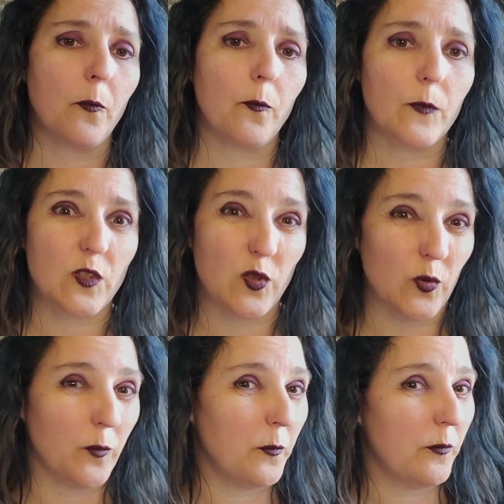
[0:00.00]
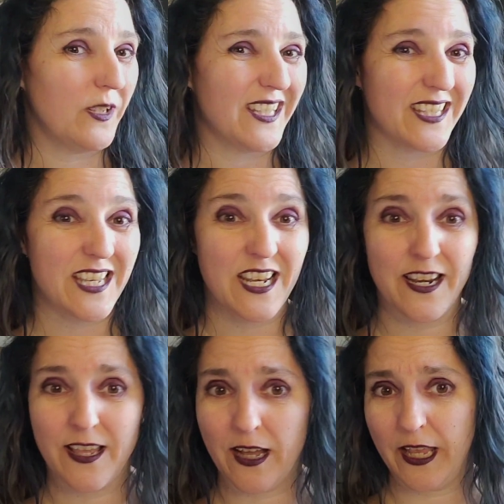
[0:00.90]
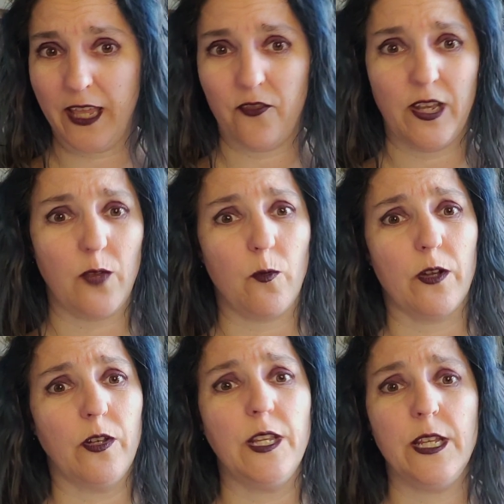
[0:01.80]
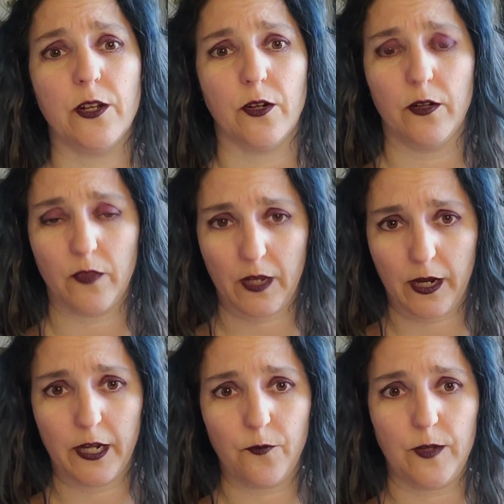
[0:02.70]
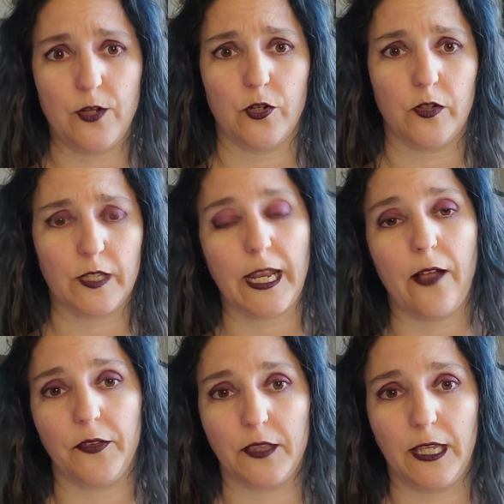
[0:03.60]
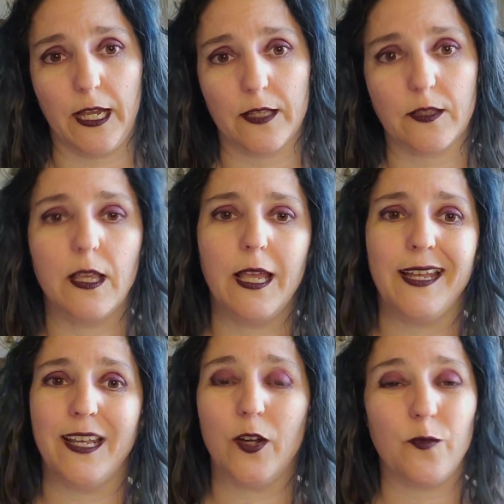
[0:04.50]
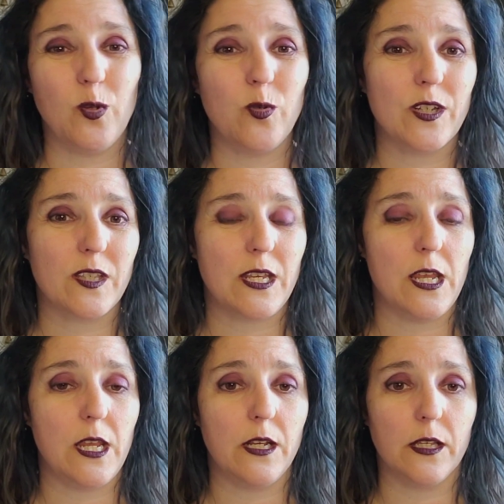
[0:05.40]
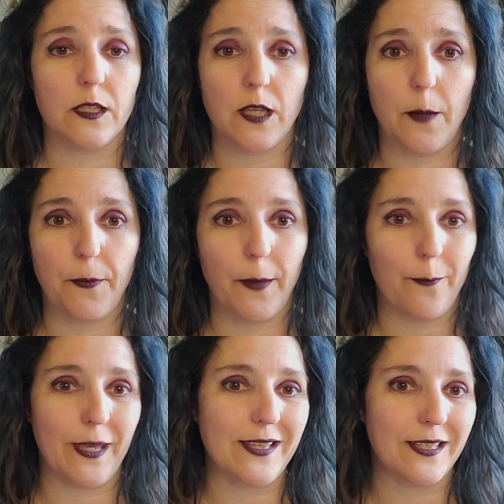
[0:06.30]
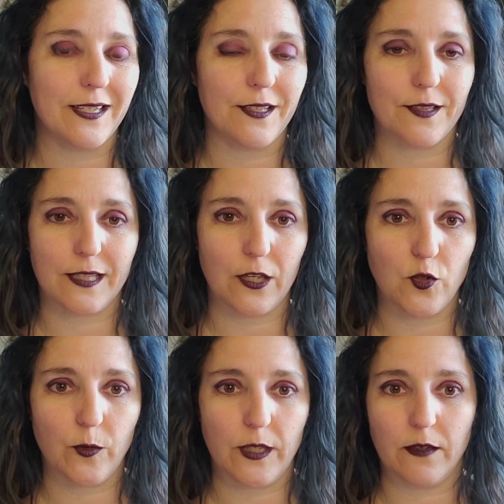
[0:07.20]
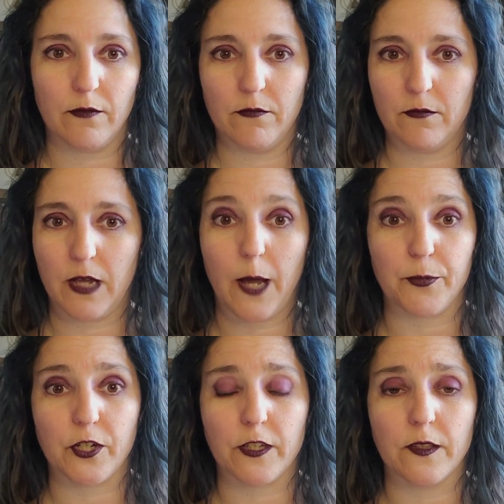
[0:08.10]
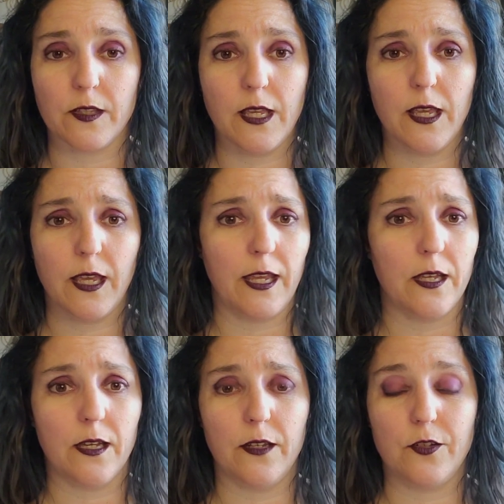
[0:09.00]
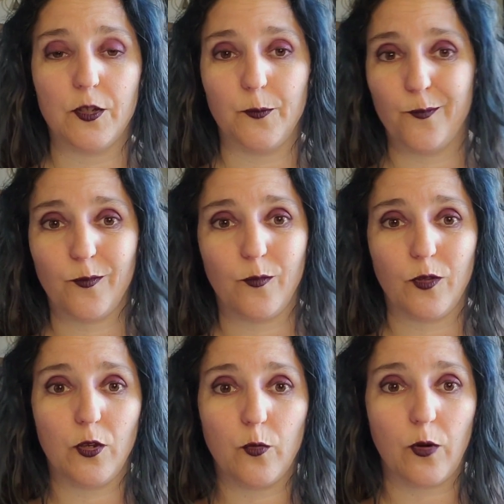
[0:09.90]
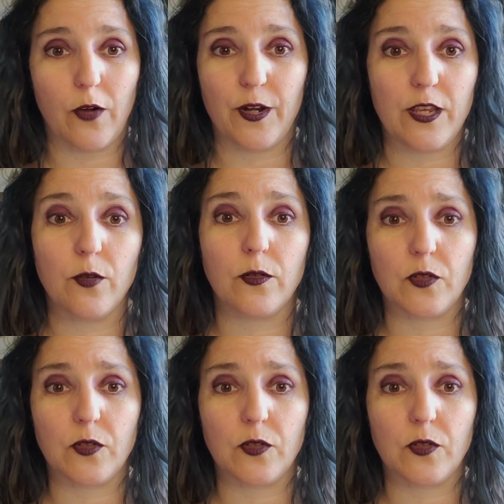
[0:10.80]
Zoom does not have anywhere near the kind of features that Calendly has. Now, if you just need some basic scheduling options and you already use